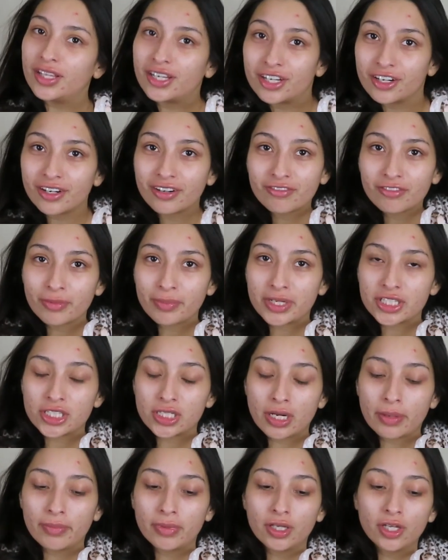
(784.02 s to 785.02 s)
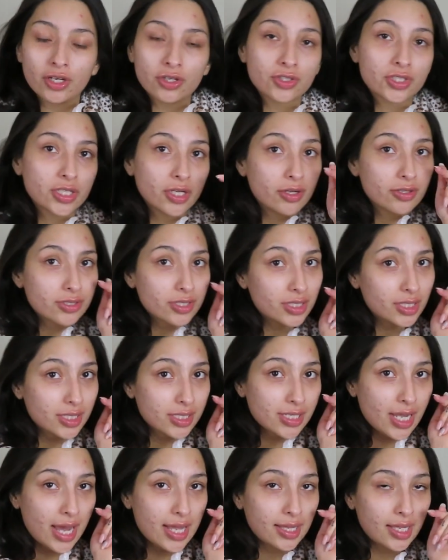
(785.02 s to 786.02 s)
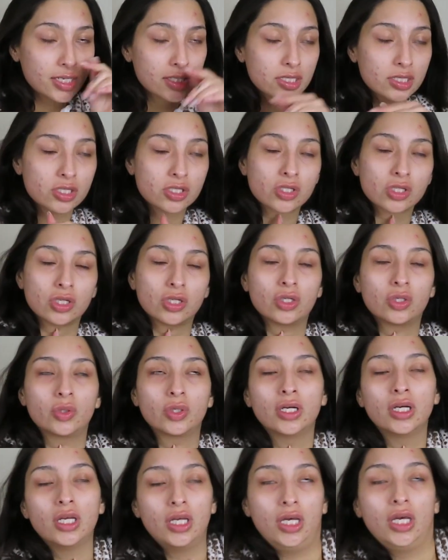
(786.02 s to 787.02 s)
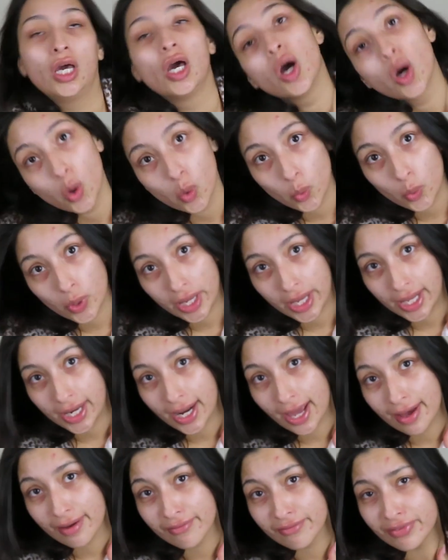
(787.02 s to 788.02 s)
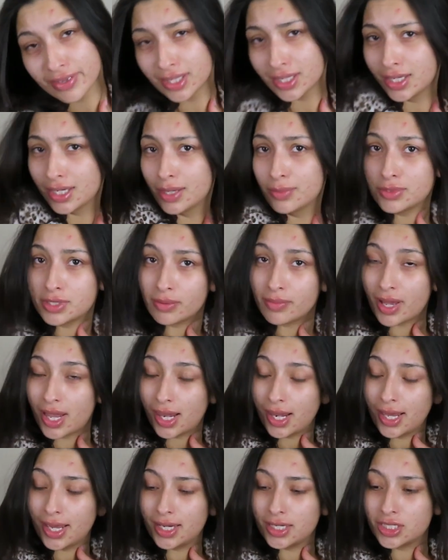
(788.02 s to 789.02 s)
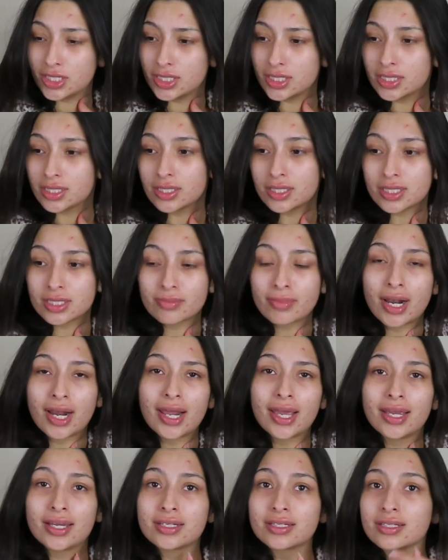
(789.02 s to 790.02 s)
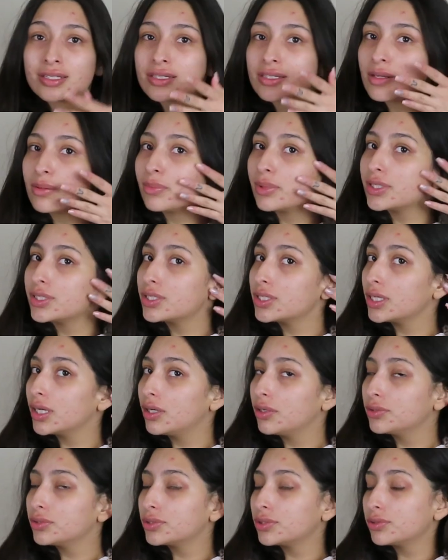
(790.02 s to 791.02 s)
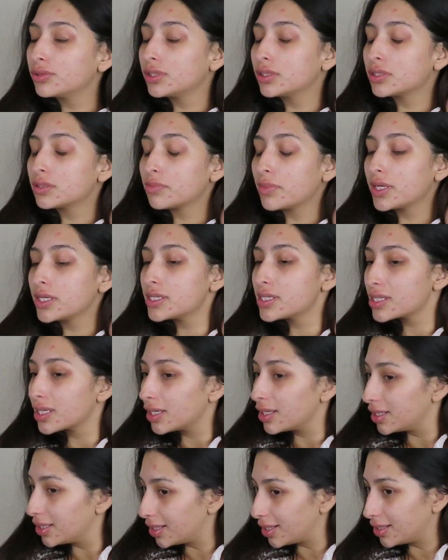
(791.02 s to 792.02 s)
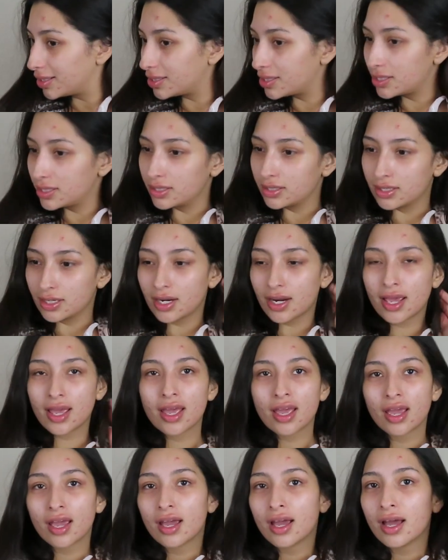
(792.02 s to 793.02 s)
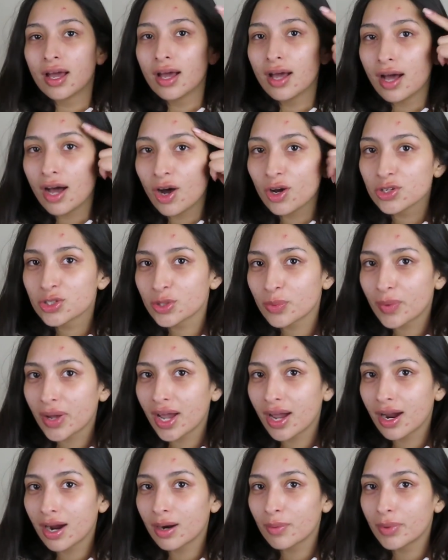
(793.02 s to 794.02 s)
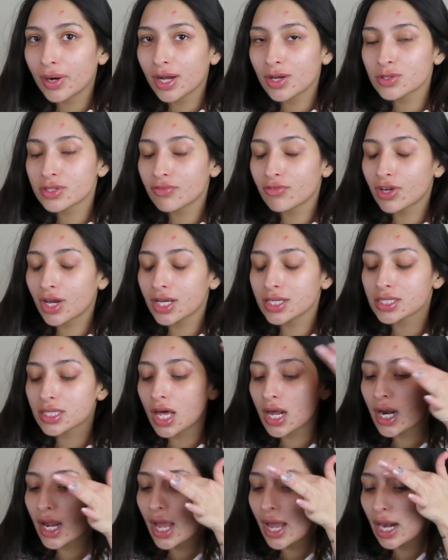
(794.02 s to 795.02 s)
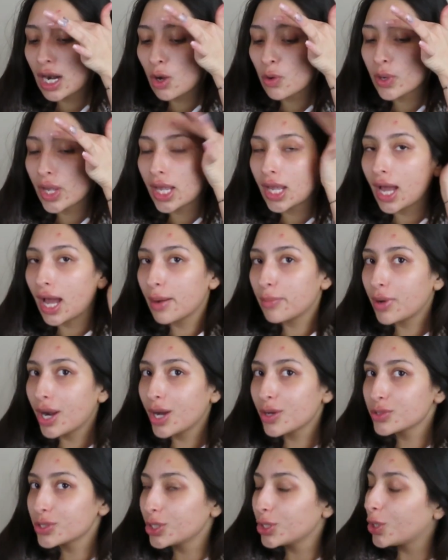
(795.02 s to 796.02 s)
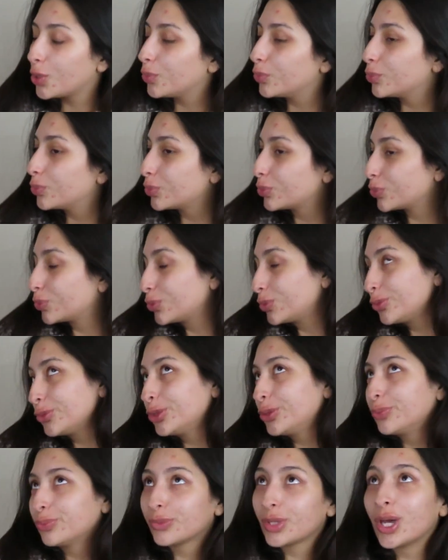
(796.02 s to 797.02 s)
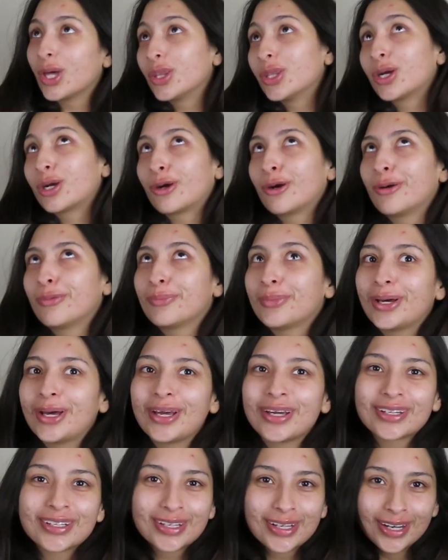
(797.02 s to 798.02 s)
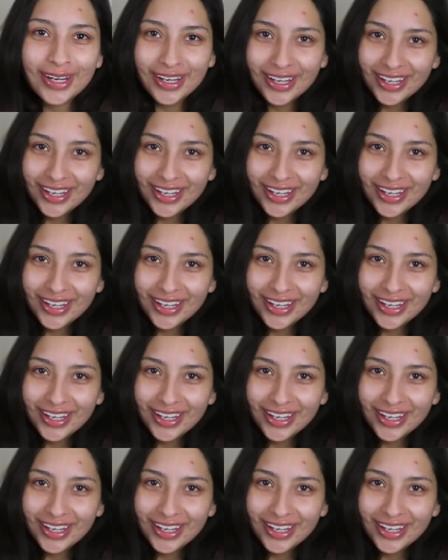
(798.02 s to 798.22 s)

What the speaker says: link her information down below. She also does eyelashes, so when I'm feeling up to my lashes, she does my lashes, but she also does my skin and also my eyebrows. You guys thought I had okay eyebrows, you know, they're growing back.